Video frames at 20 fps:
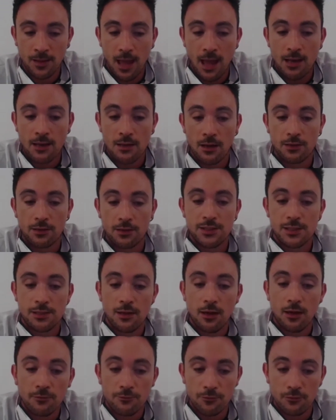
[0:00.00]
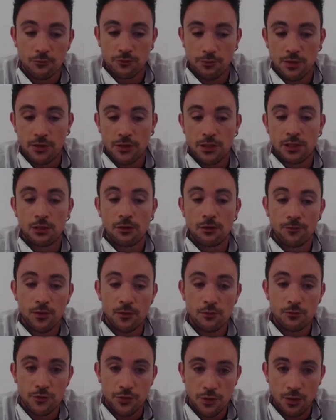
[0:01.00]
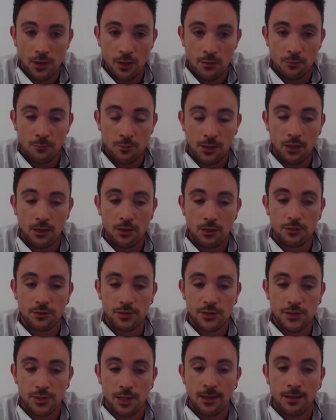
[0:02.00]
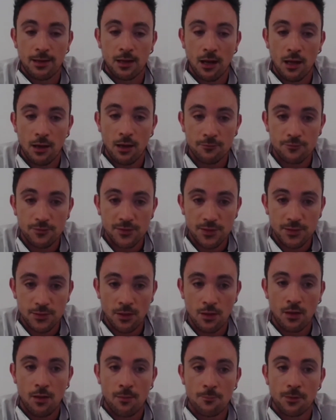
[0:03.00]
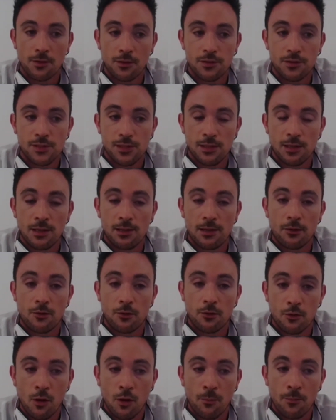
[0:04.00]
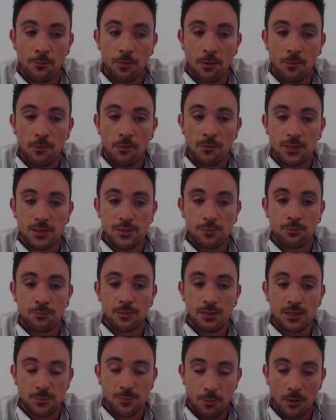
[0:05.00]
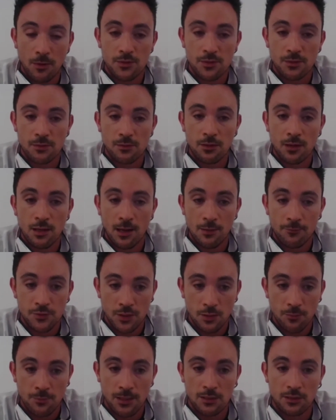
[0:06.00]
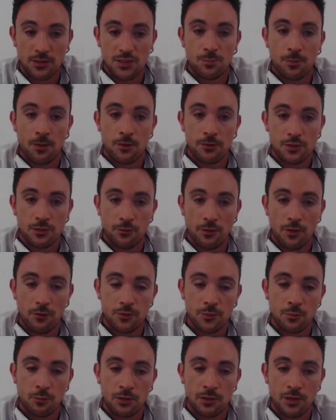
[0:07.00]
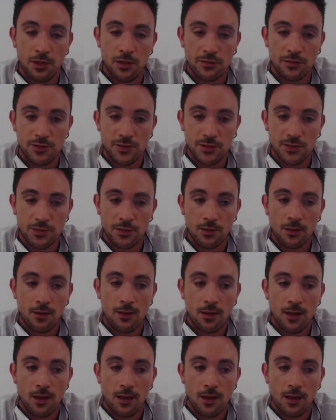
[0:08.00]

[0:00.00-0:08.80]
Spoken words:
N99 filtration in the future. We're going to design gloves, because another common problem is gloves are being disposed of after one use.